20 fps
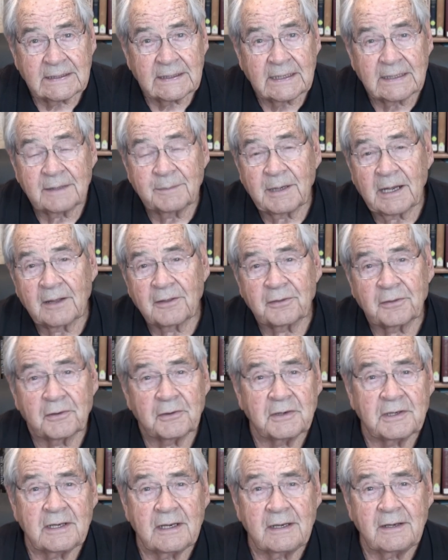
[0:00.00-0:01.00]
And about
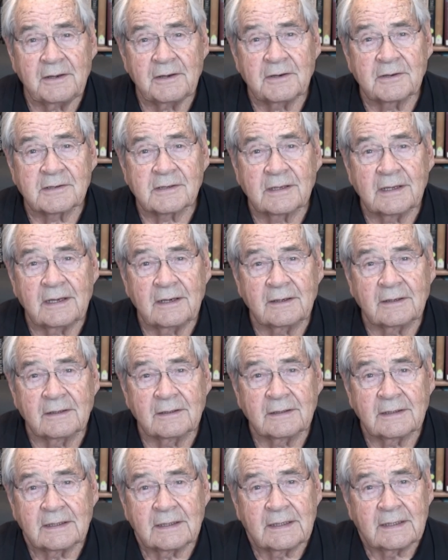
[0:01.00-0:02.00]
13 years
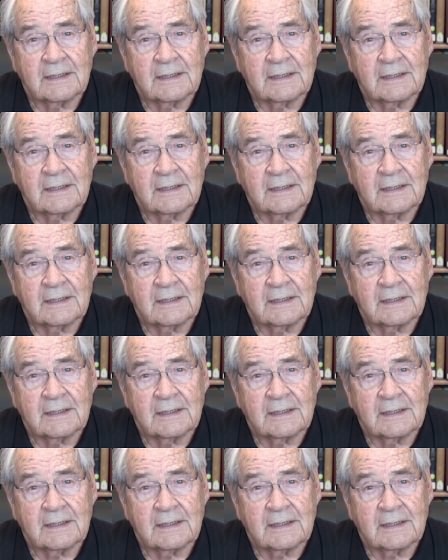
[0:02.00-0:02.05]
later,